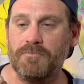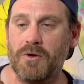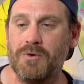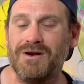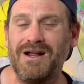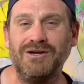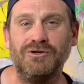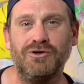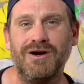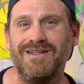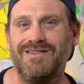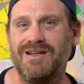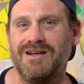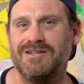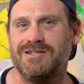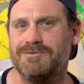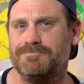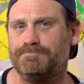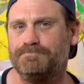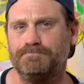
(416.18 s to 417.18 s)
When I drink
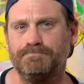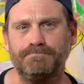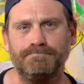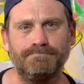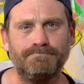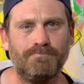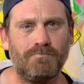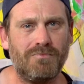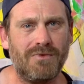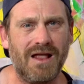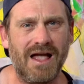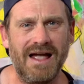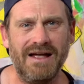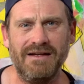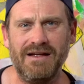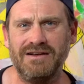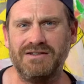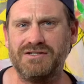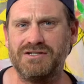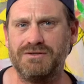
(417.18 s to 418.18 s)
this,
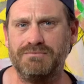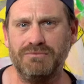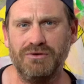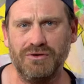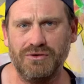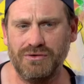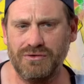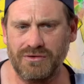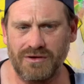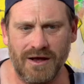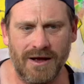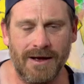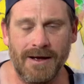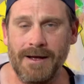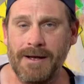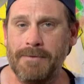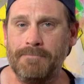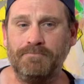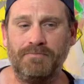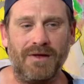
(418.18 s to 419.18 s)
it's smooth.
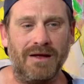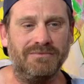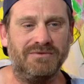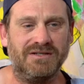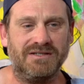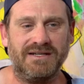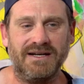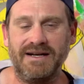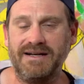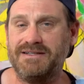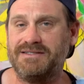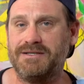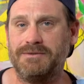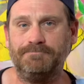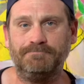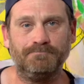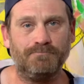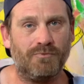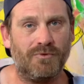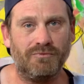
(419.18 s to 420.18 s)
I'm just getting
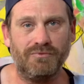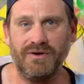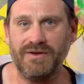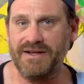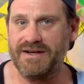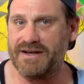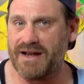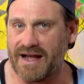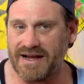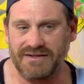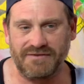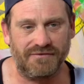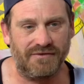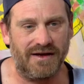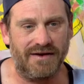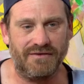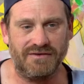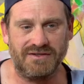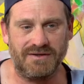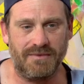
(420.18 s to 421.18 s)
some really nice
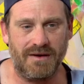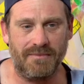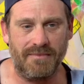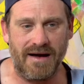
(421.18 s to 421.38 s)
flavors in my